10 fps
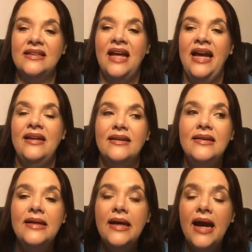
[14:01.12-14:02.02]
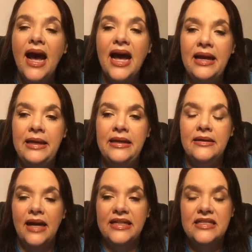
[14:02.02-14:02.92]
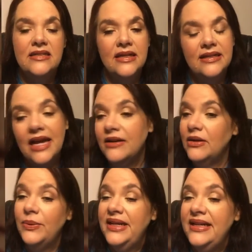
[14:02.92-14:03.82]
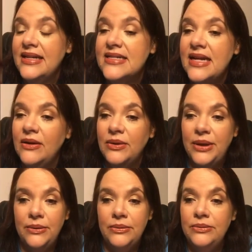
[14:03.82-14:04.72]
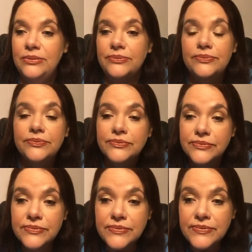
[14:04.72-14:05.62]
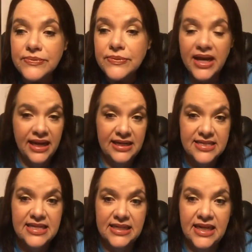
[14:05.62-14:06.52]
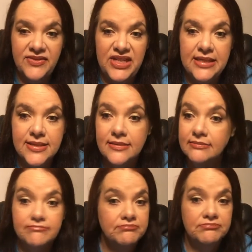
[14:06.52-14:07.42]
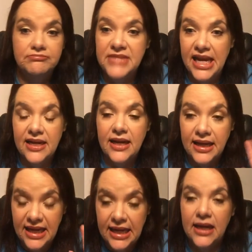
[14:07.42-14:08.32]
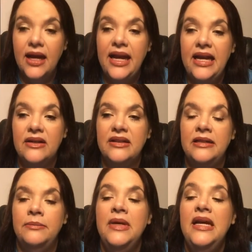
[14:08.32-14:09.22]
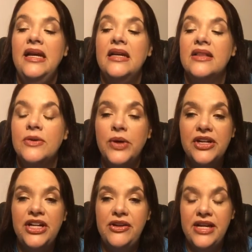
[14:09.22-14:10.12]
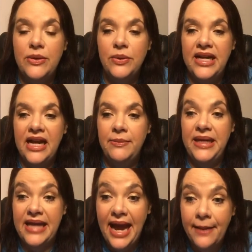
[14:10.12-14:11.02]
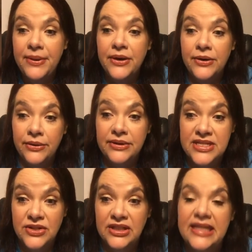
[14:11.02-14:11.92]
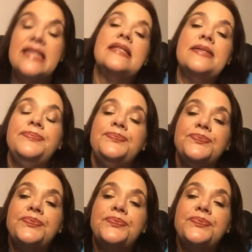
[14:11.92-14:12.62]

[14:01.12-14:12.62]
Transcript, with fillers: not to like. I, I, I don't know what it is. I don't know. I can't stand IVs. Can't, I cannot handle them. The quicker you can get one out of me, the happier this girl is.